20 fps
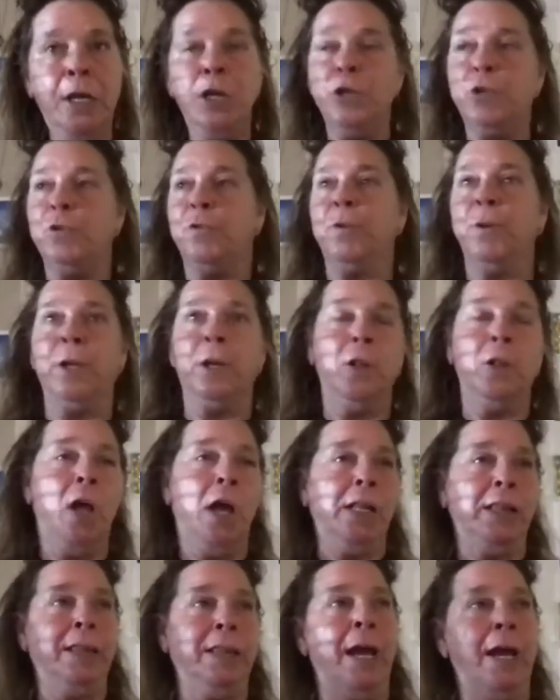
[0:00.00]
She was feeling a
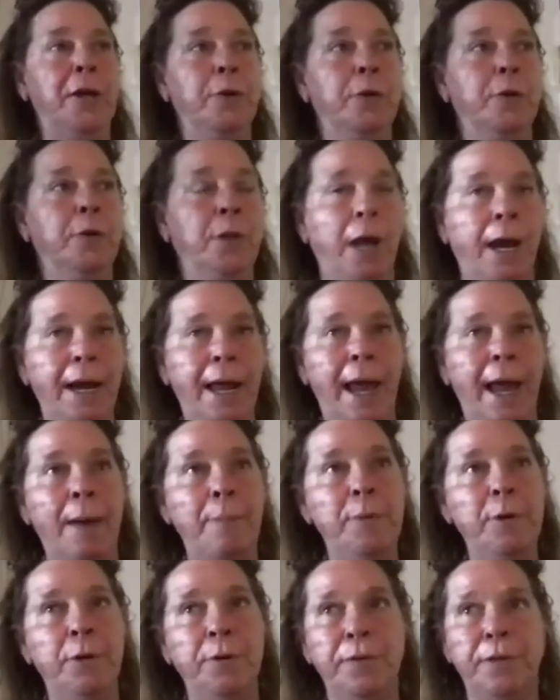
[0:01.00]
lot lighter, a lot
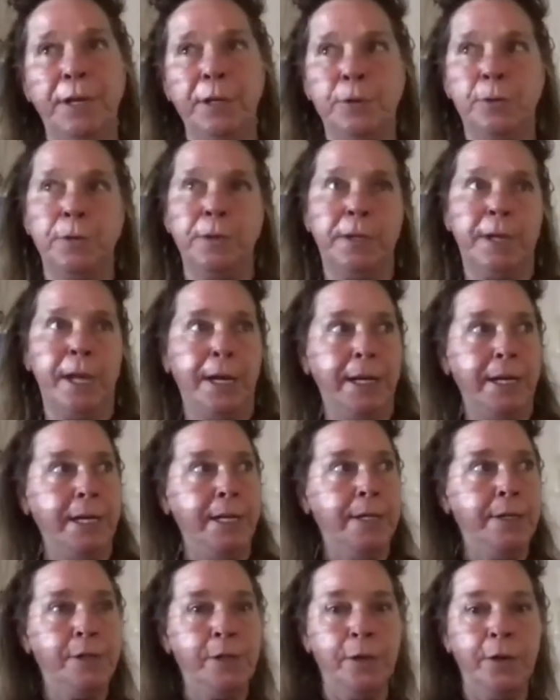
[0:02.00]
happier. Things were getting
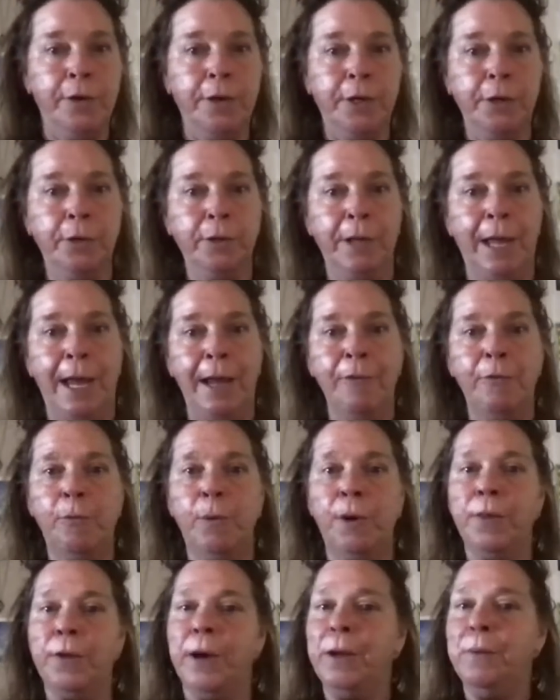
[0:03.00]
easier in her life
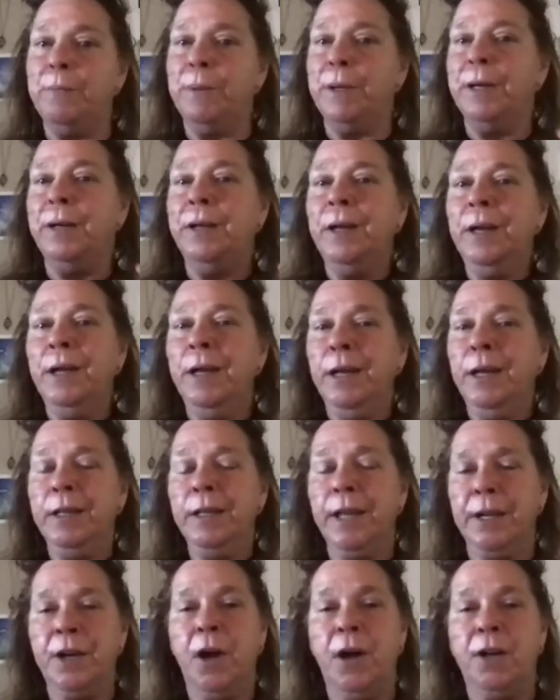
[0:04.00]
where there had been
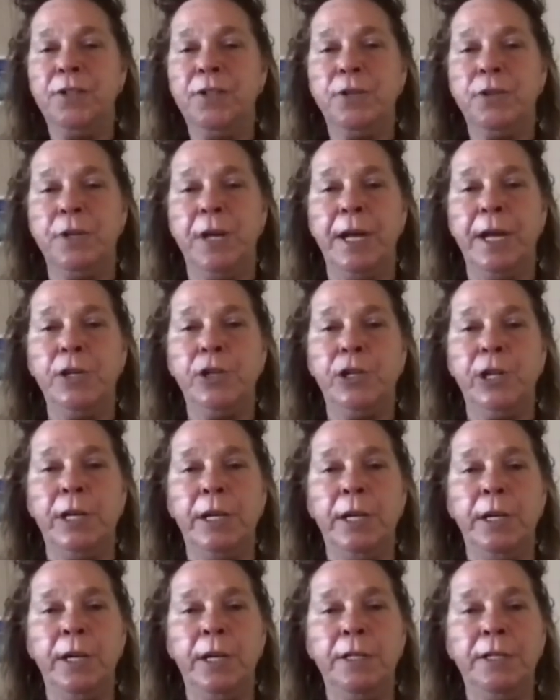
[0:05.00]
like consternation
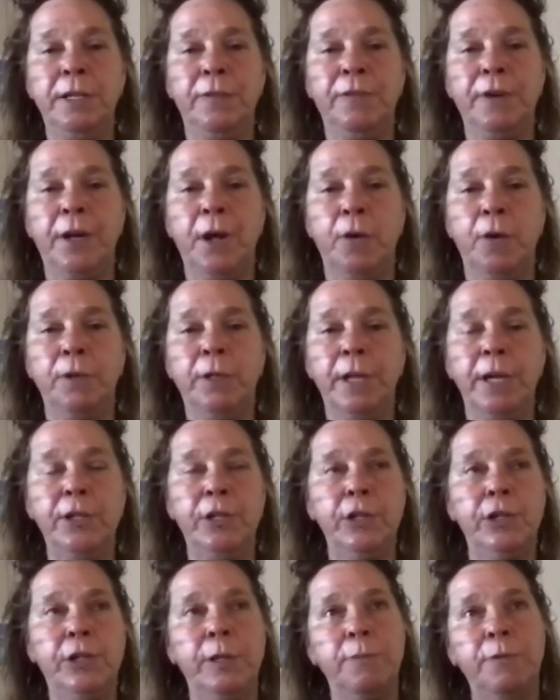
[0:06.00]
and, and difficult
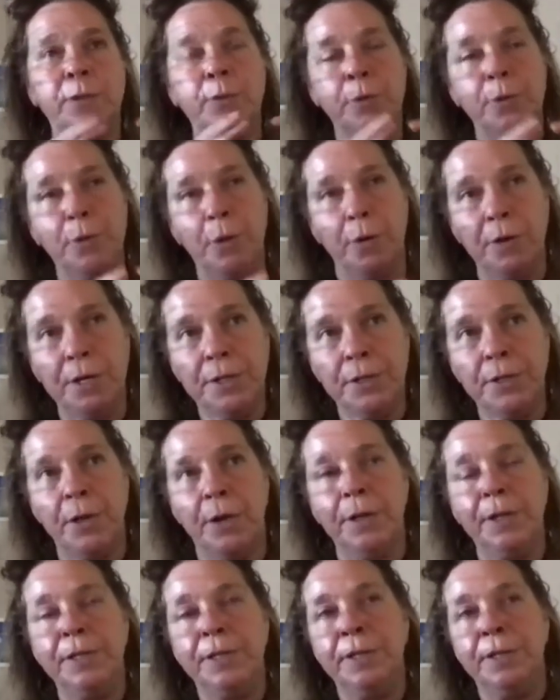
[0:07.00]
relationships. It was already
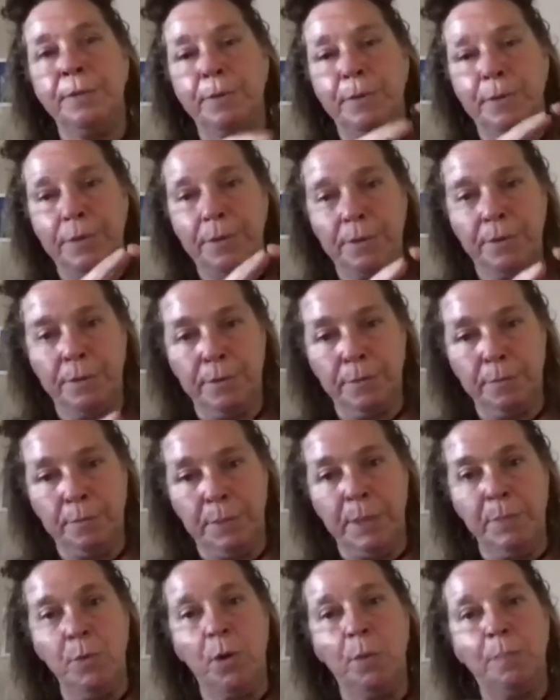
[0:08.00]
starting to
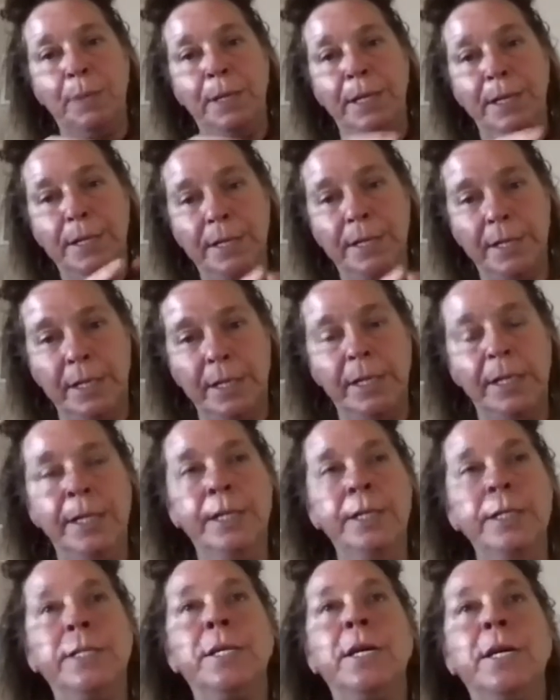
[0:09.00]
be more peace and
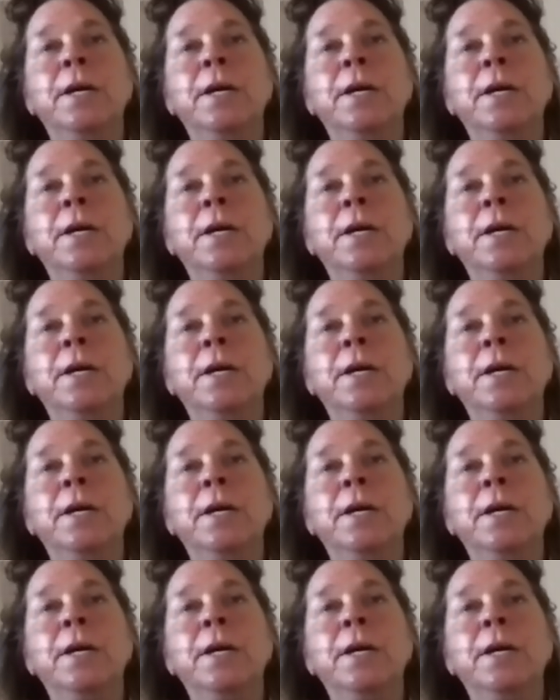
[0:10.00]
ease.